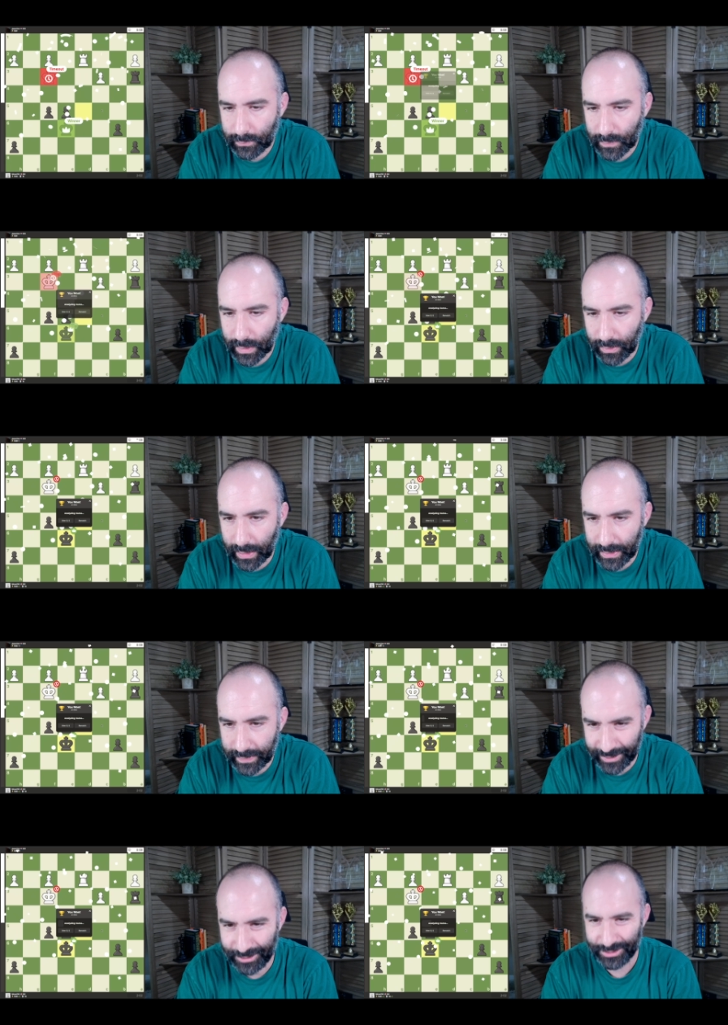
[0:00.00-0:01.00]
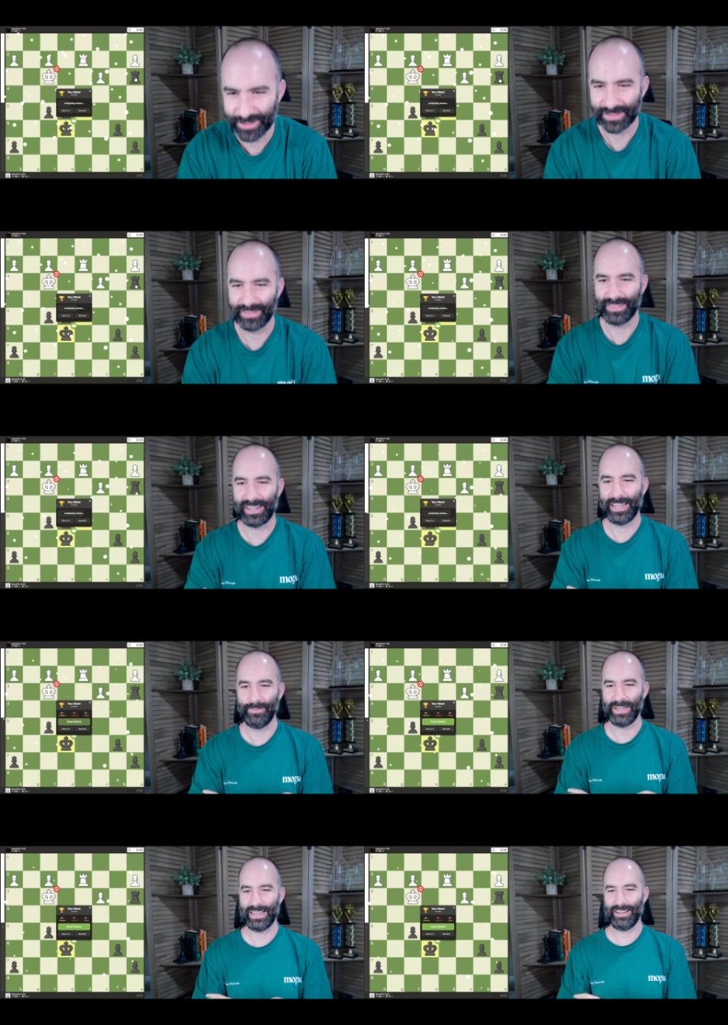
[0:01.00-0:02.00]
Okay, and they do just
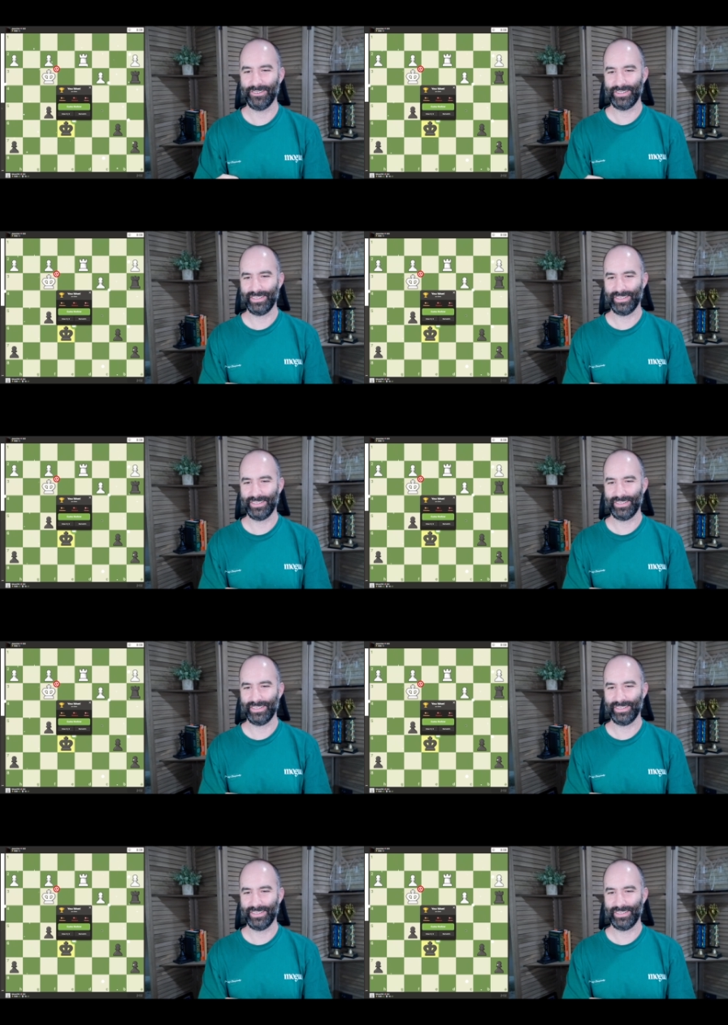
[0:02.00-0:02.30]
time out.